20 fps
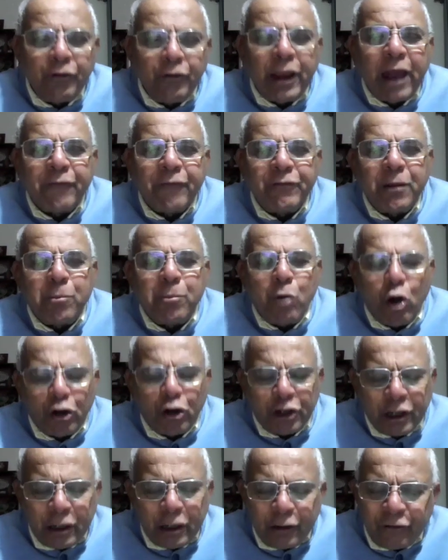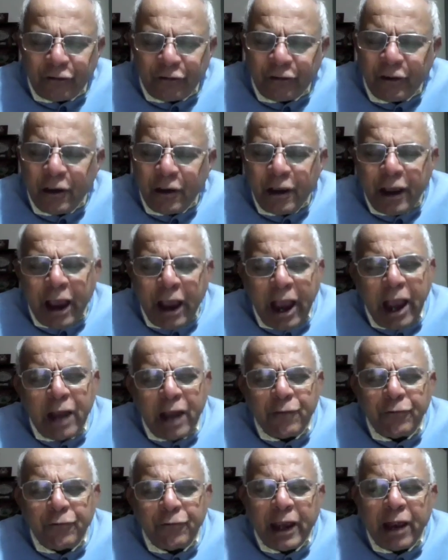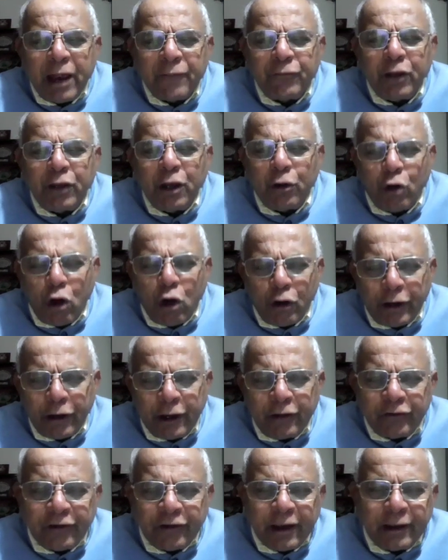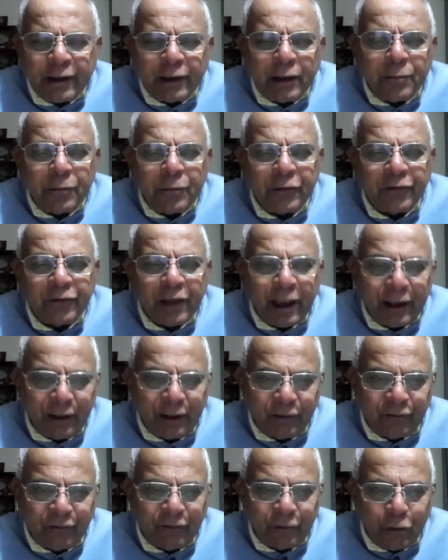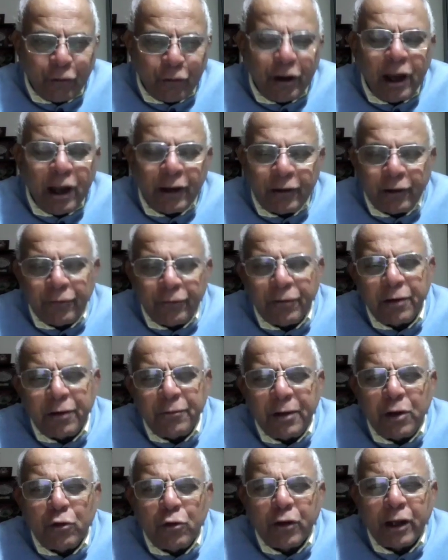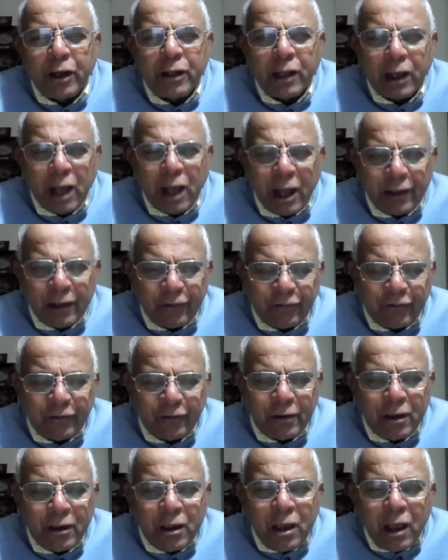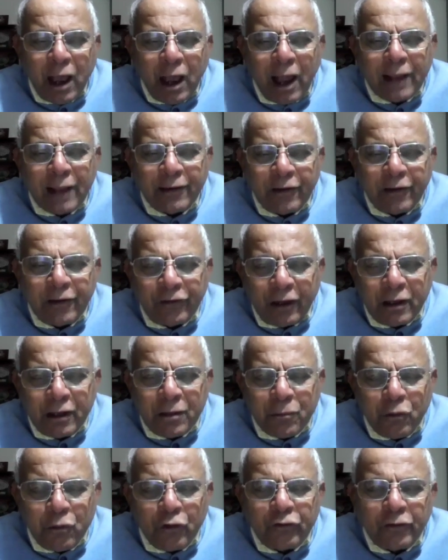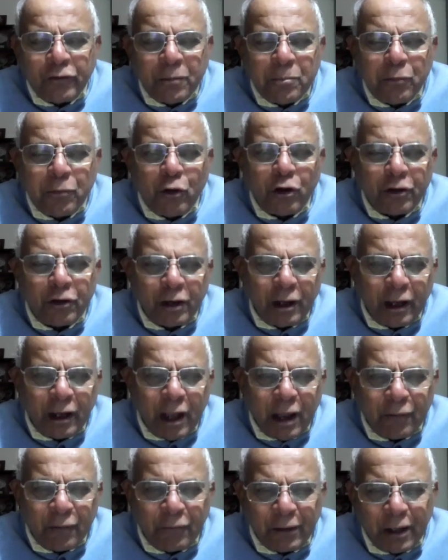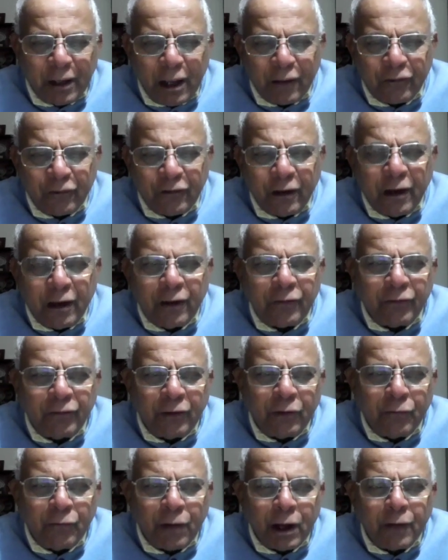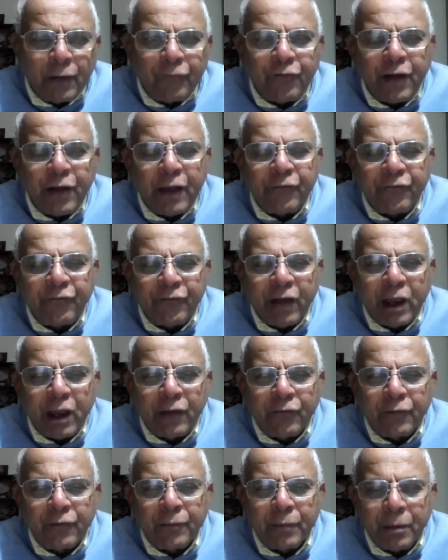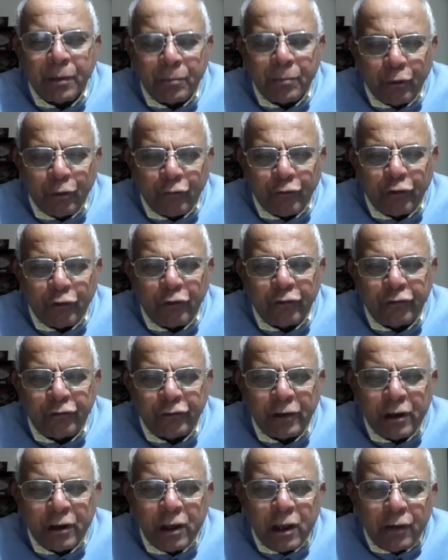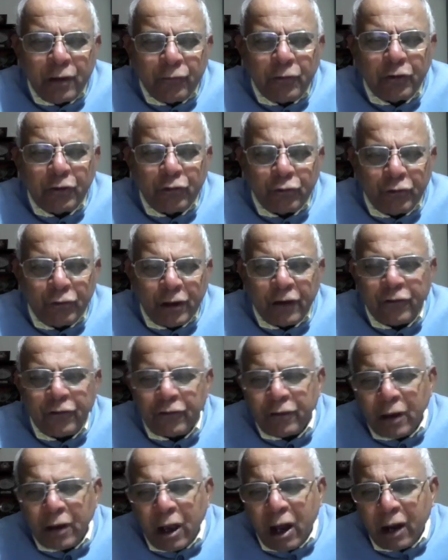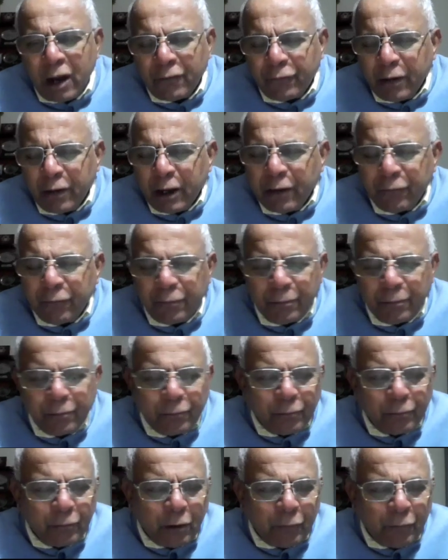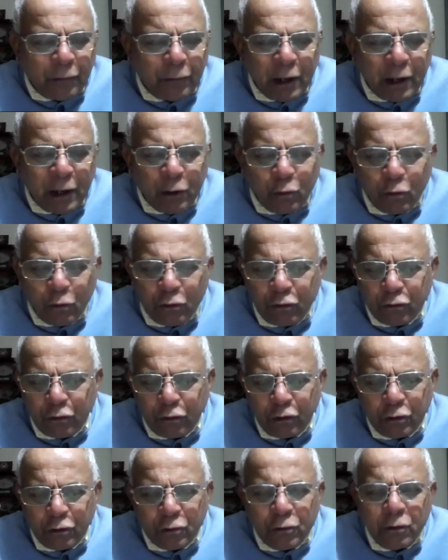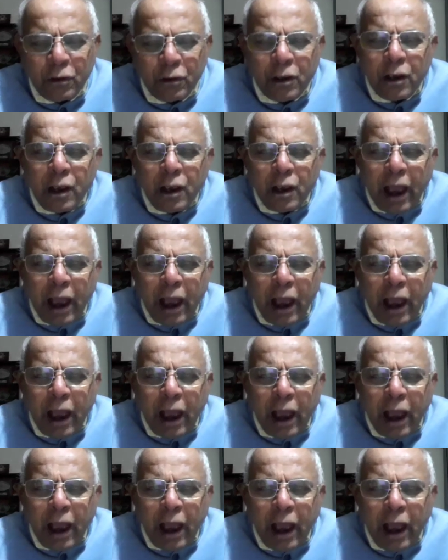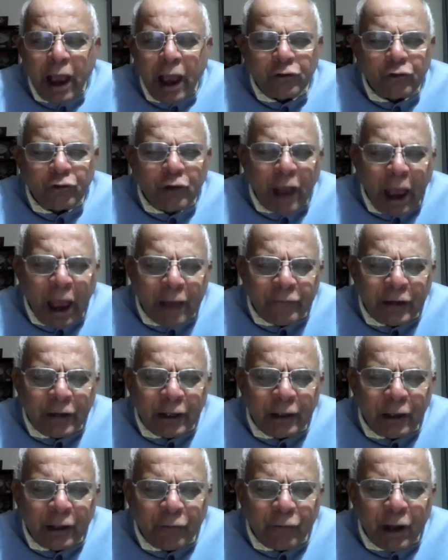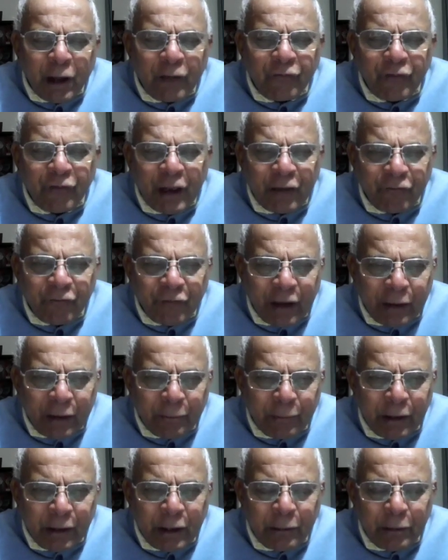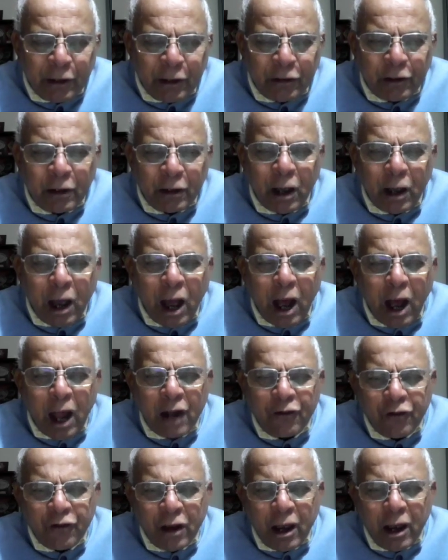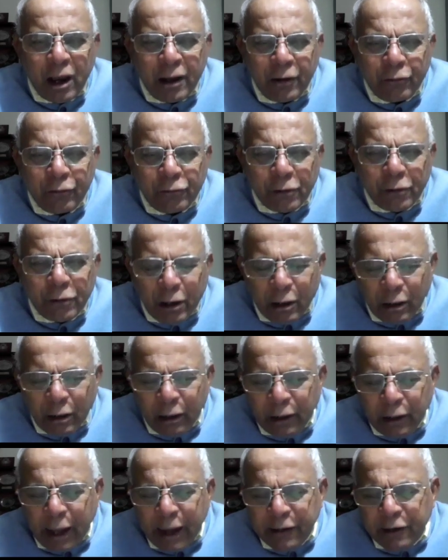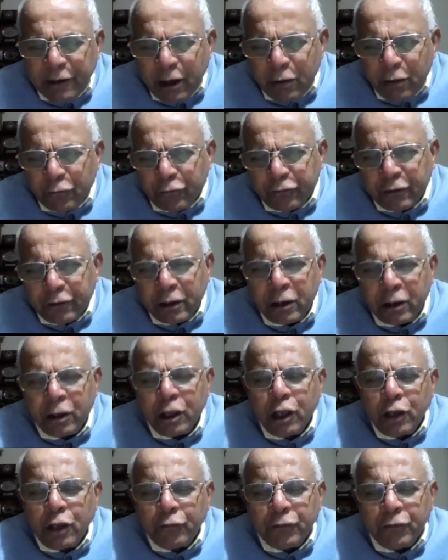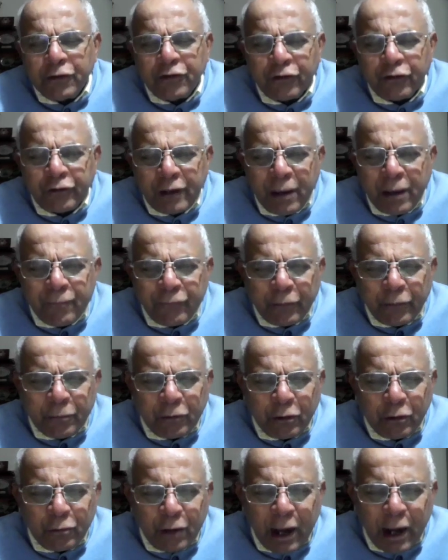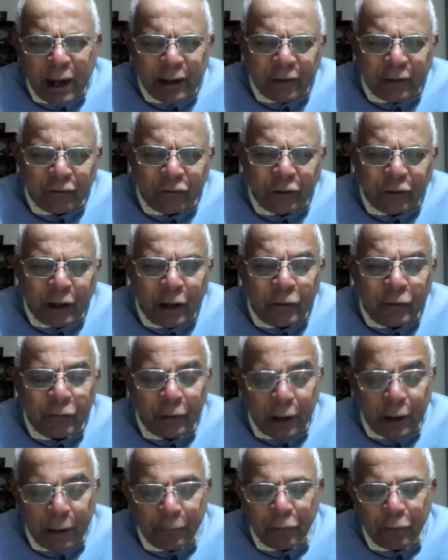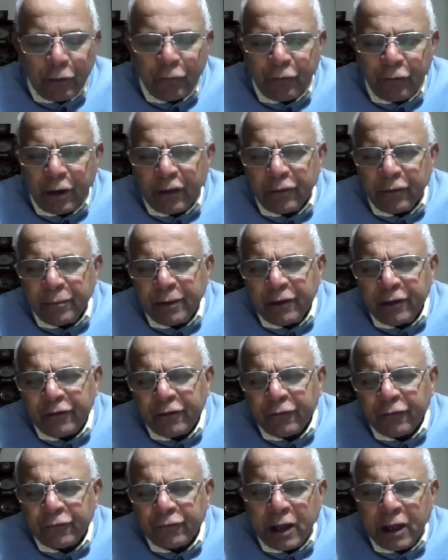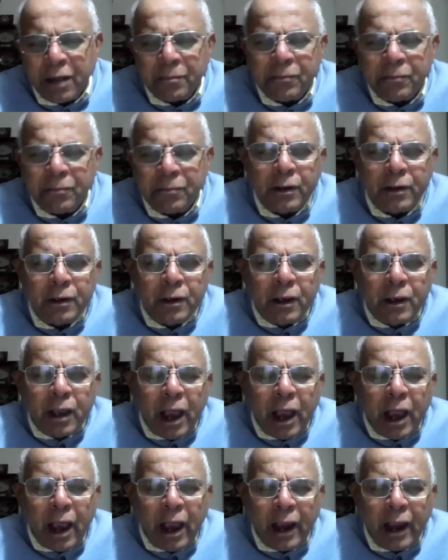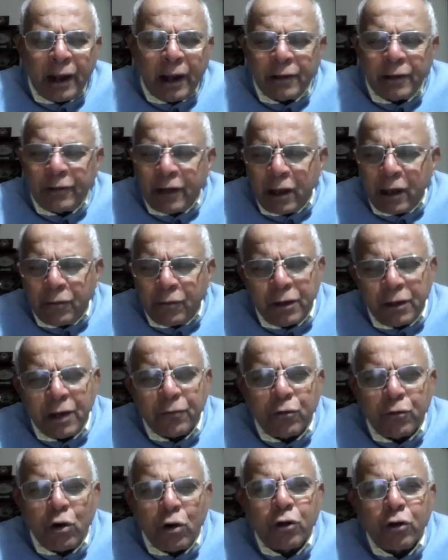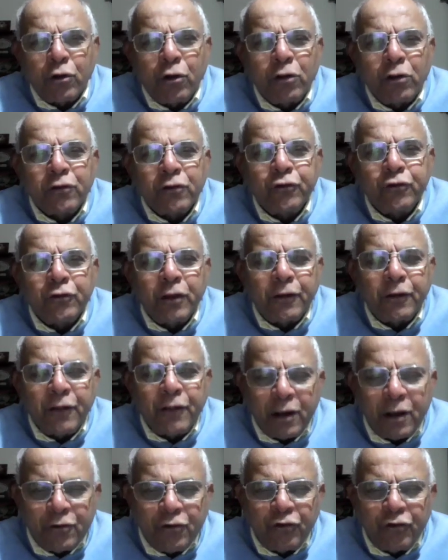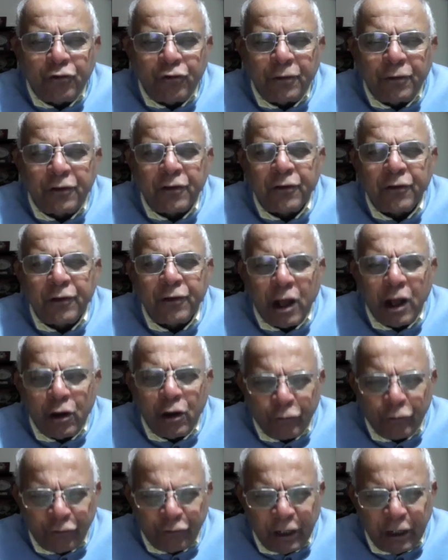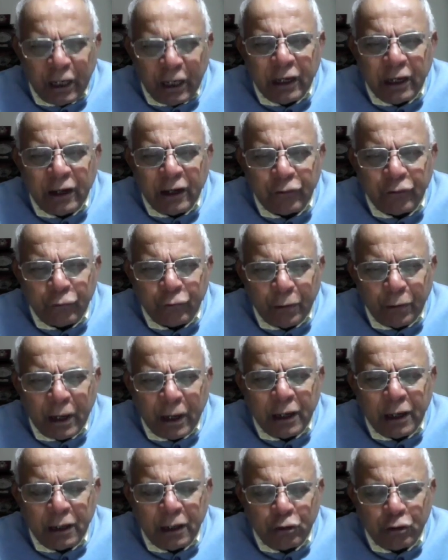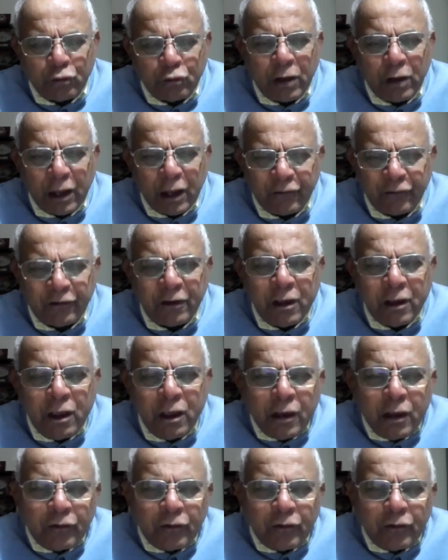We have the mortars, and we have the rockets and the missiles. All right. And when we look at the guns, I'll just say the most important gun with us is the 155 mm Bofors, which you just are very well known to you. And we are also having the 155 millimeter ultra high light howitzer, which has come from the United States. A number of regiments have come. And then we have got also the Dhanush, which is now seeing its way into us.